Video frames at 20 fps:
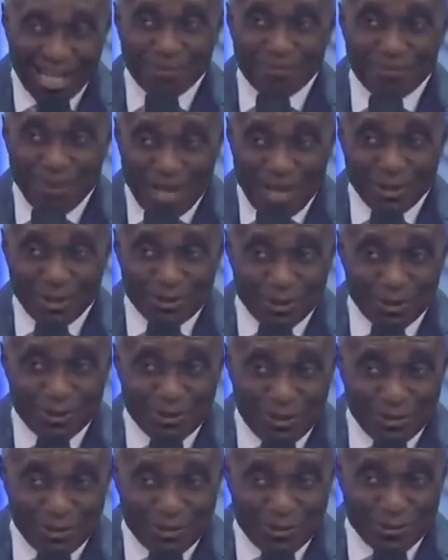Can men also
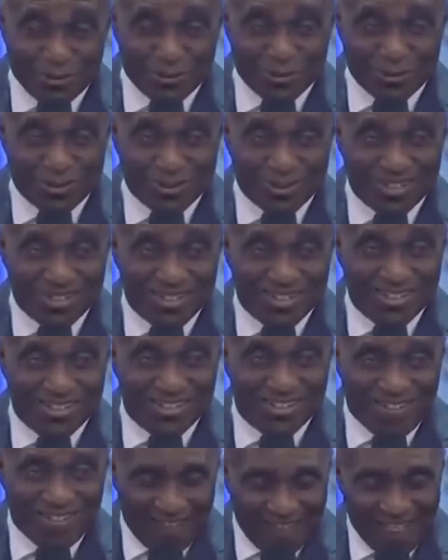trust you?
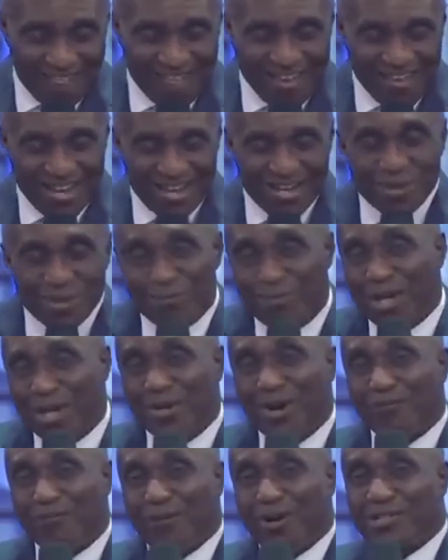
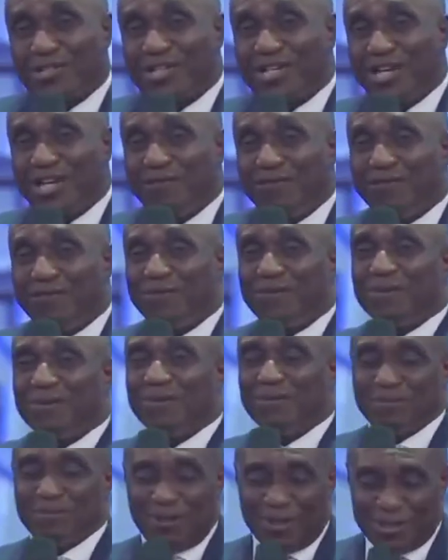Many of us give,
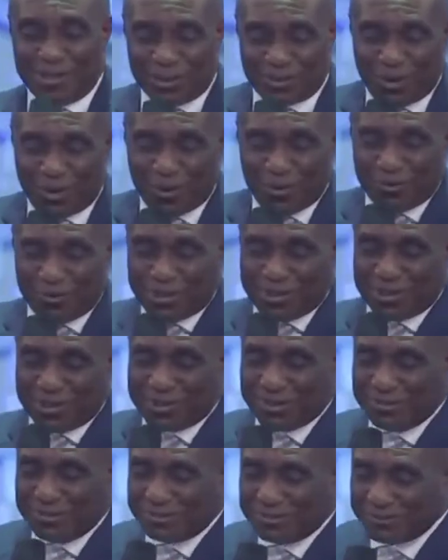but this is where we miss
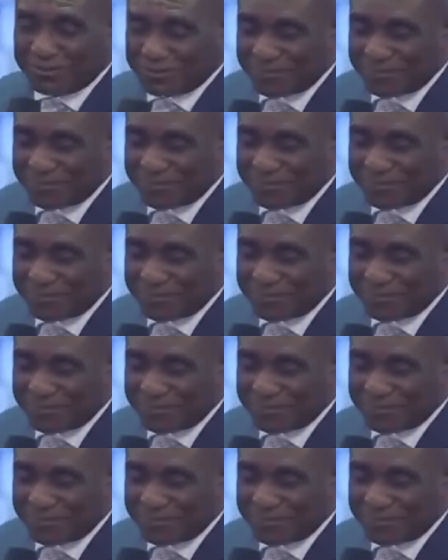it.